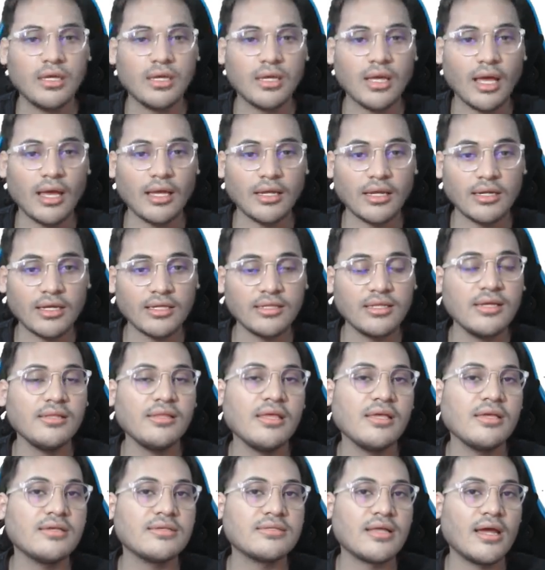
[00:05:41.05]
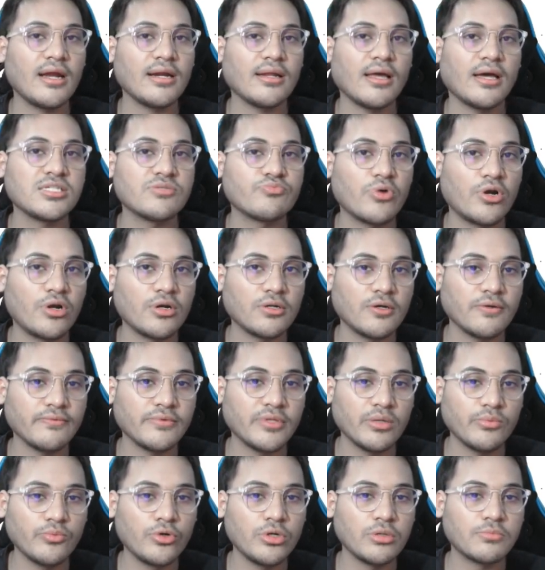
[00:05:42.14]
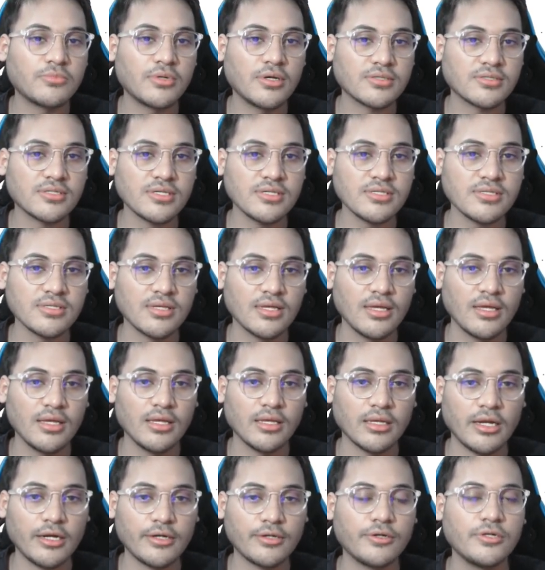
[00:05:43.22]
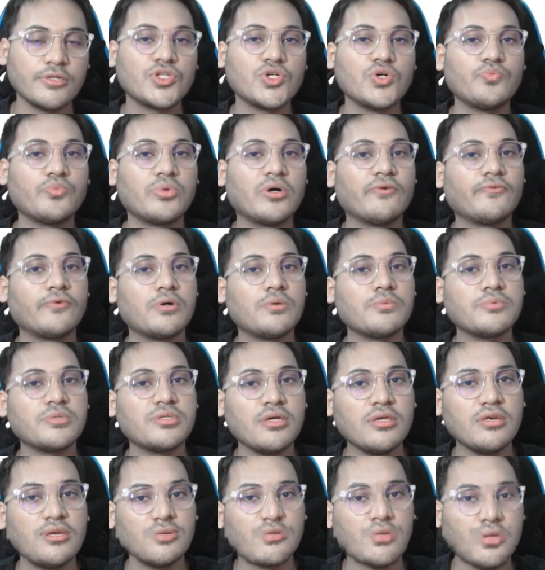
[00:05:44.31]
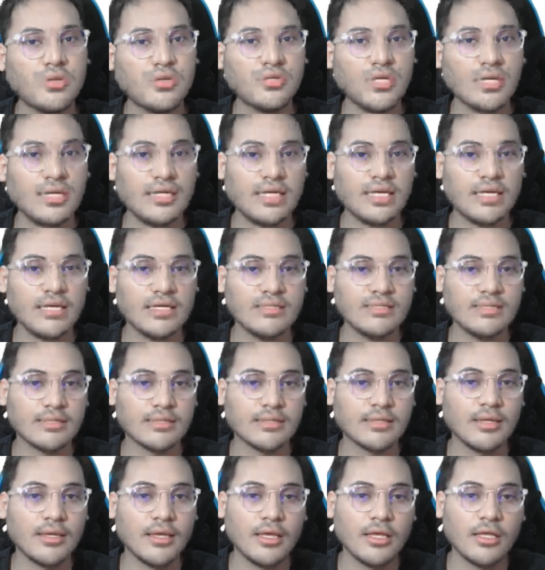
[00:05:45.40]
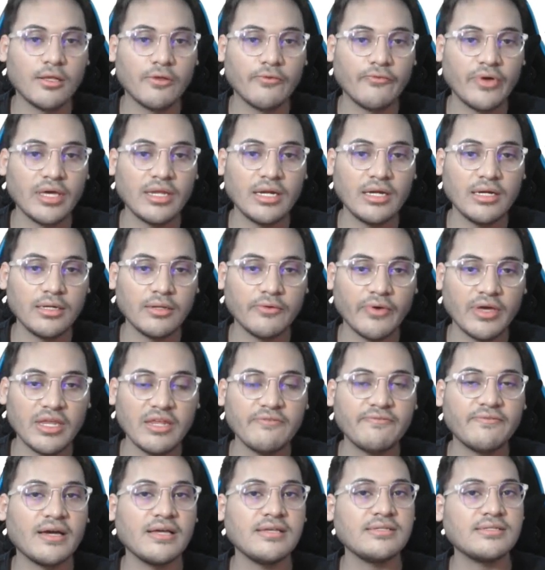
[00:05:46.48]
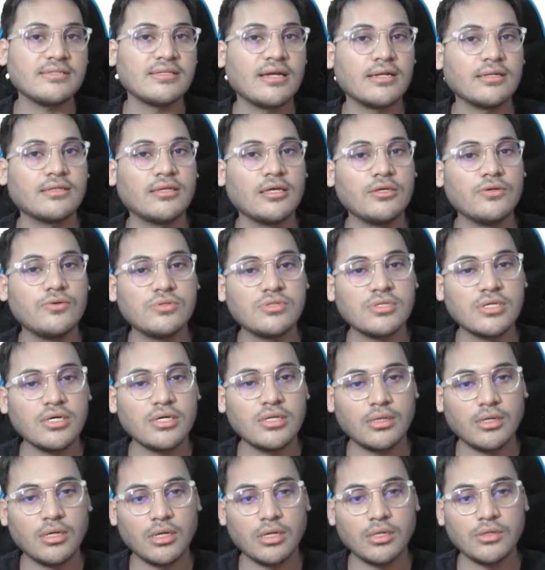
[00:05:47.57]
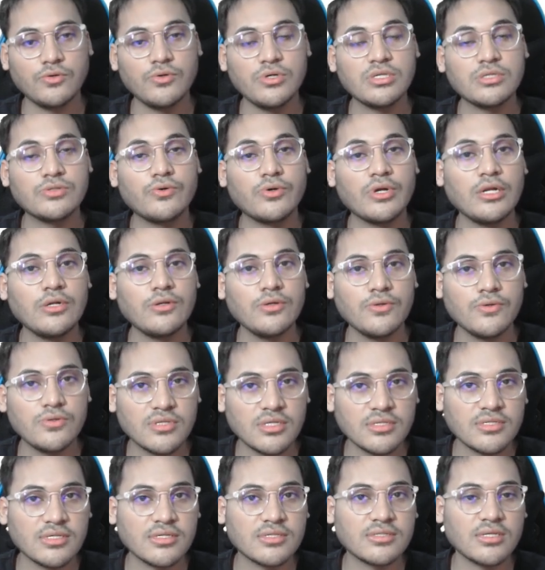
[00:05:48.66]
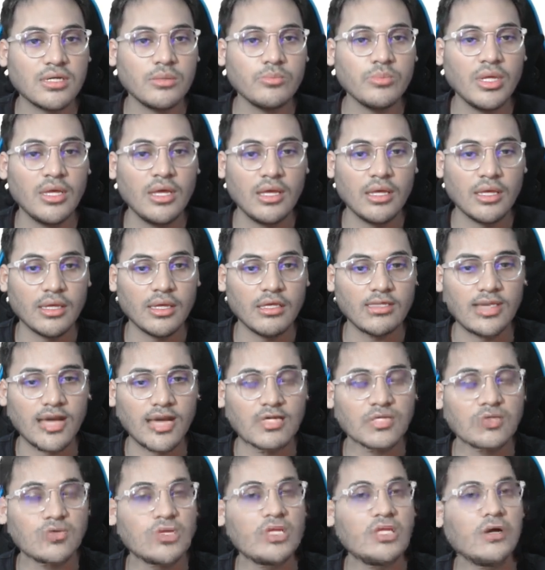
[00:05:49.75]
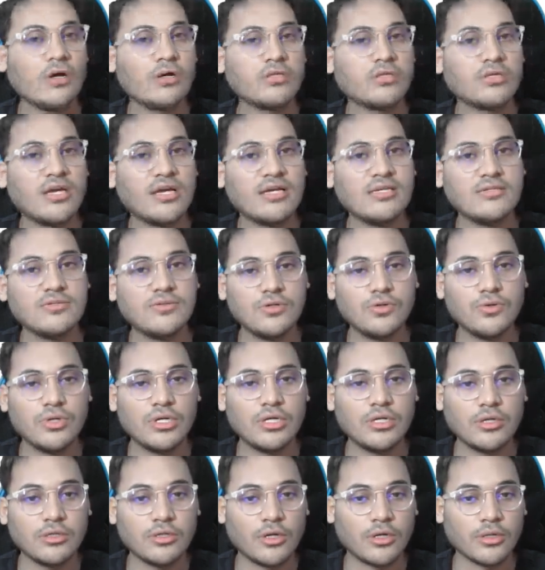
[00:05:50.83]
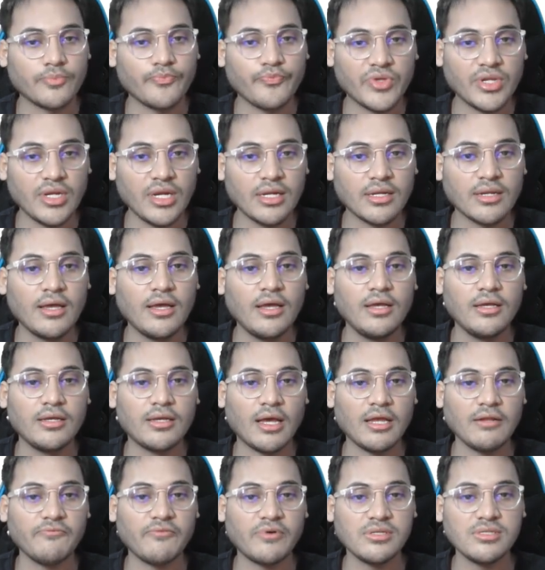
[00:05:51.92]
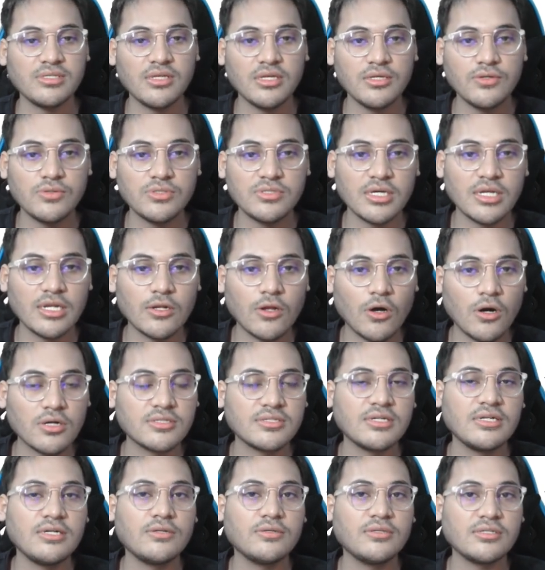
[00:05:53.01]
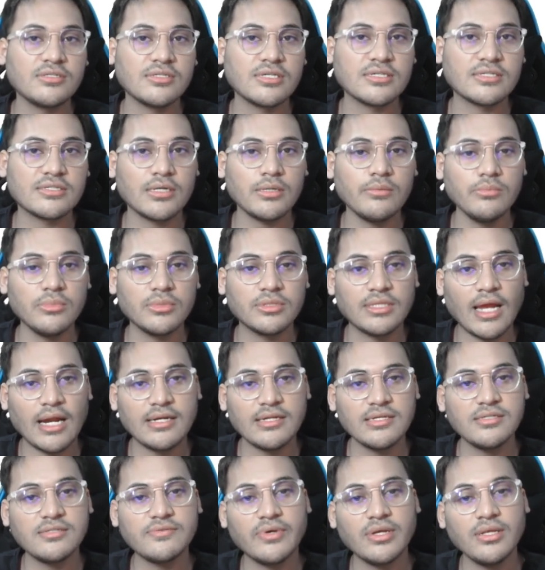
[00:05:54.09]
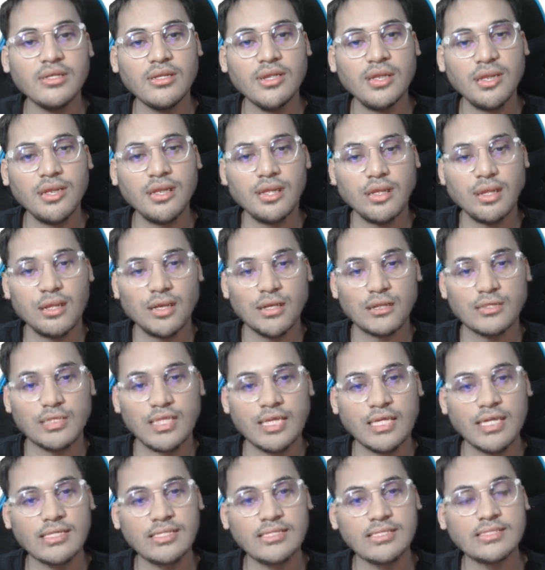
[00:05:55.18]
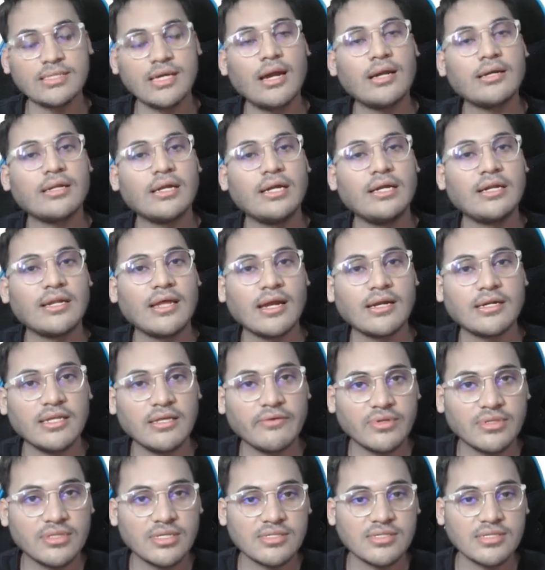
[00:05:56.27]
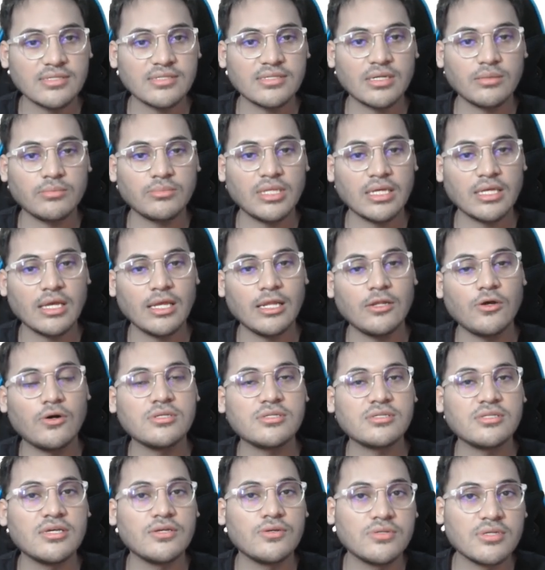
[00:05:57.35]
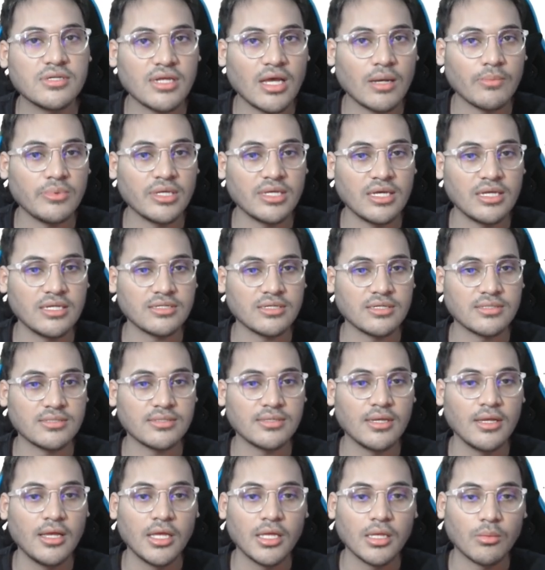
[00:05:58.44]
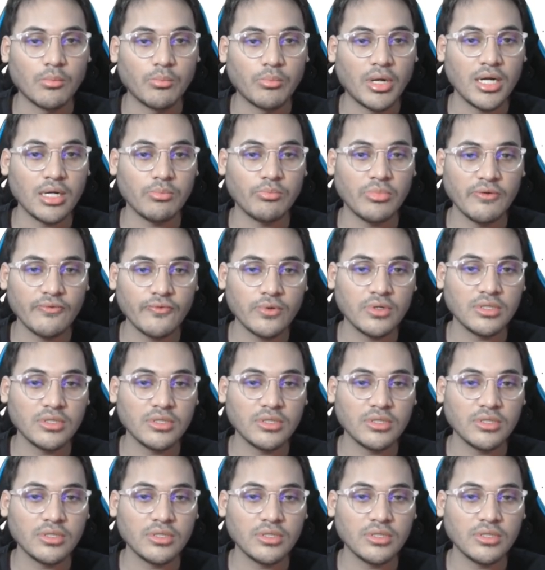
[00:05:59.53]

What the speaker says: And another thing is that as part of the boot process, it also performs the user authentication, where it verifies that the user who is going to use the system is actually authorized to do it or not, right? And once the user logs into the system, that is when they can start interacting with the system, they can launch their user applications. But before